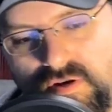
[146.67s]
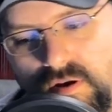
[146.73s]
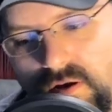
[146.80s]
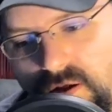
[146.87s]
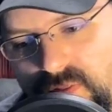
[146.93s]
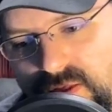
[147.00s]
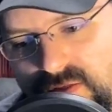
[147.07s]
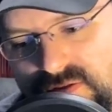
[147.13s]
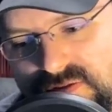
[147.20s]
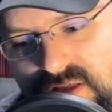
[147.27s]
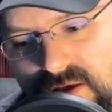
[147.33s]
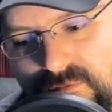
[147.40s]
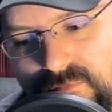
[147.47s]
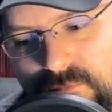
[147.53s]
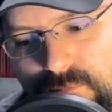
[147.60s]
and all the other
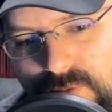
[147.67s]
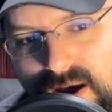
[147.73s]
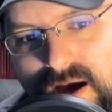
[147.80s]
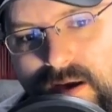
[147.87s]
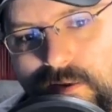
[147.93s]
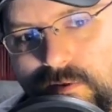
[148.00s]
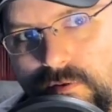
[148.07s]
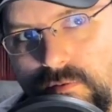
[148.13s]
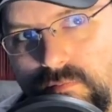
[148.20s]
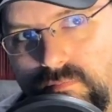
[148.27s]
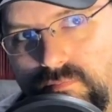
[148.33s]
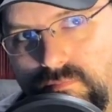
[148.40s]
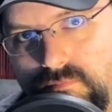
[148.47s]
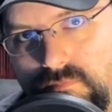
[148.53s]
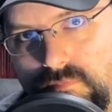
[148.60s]
stuff, while
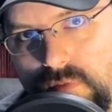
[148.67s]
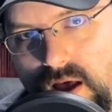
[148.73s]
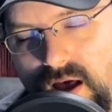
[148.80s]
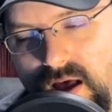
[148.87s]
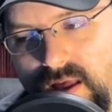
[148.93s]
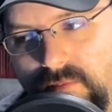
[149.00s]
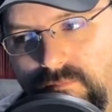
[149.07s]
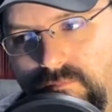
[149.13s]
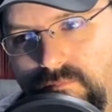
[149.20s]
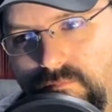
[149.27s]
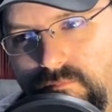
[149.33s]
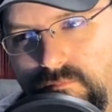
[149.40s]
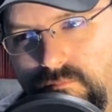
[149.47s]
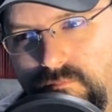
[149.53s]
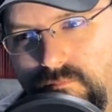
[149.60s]
not
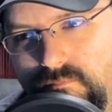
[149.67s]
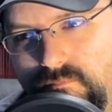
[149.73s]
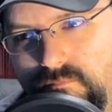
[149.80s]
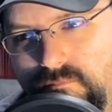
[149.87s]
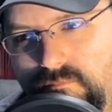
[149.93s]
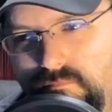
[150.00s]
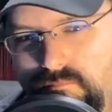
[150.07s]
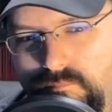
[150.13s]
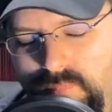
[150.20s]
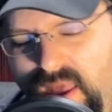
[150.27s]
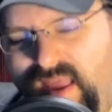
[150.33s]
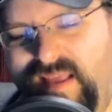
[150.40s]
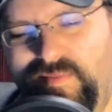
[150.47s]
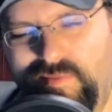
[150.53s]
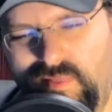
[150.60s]

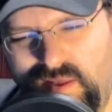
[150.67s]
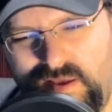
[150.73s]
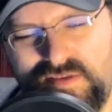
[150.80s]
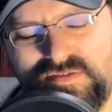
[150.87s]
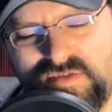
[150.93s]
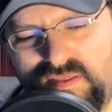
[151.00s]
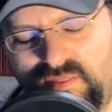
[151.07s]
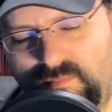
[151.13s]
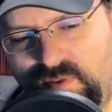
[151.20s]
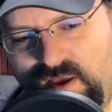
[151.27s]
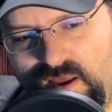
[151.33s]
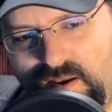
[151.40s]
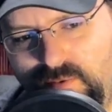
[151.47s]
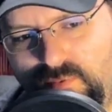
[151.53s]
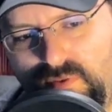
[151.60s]
painless in the
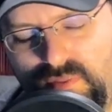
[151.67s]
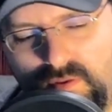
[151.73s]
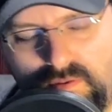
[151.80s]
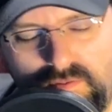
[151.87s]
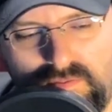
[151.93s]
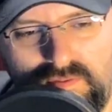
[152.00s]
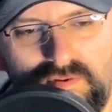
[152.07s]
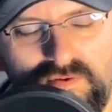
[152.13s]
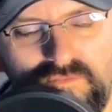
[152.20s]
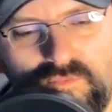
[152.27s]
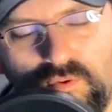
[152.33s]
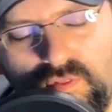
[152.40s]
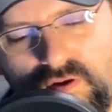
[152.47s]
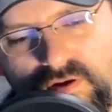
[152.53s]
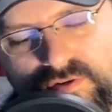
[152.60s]
beginning with the
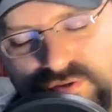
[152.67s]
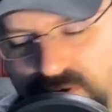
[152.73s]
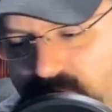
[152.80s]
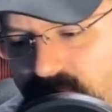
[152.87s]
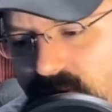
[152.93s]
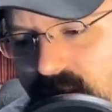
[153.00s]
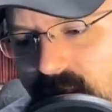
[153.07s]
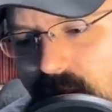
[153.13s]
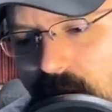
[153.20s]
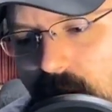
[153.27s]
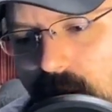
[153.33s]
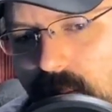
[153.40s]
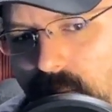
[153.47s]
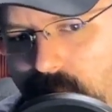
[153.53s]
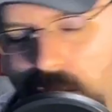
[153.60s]
controller issue,
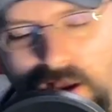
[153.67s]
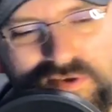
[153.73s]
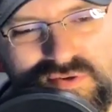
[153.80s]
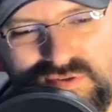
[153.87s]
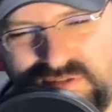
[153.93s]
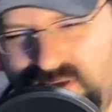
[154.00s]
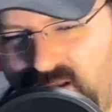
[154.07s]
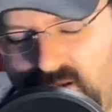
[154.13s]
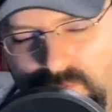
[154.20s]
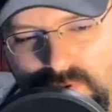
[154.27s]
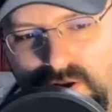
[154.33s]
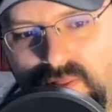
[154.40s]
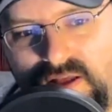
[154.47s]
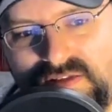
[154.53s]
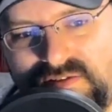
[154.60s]
the actual setup
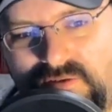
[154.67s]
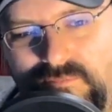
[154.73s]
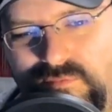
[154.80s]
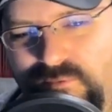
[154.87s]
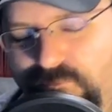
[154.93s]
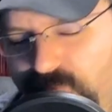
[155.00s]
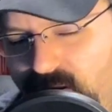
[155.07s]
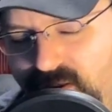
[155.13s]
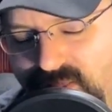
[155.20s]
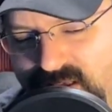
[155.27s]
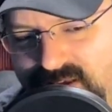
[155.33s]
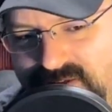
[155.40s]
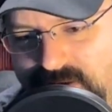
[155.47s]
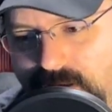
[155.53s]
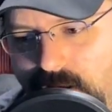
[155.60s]
and all that stuff was fairly
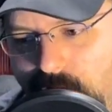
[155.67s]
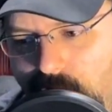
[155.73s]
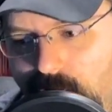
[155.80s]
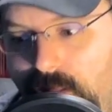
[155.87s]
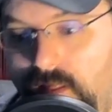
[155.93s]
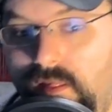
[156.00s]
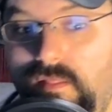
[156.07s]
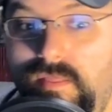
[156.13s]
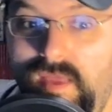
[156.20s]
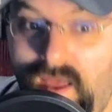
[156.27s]
easy. The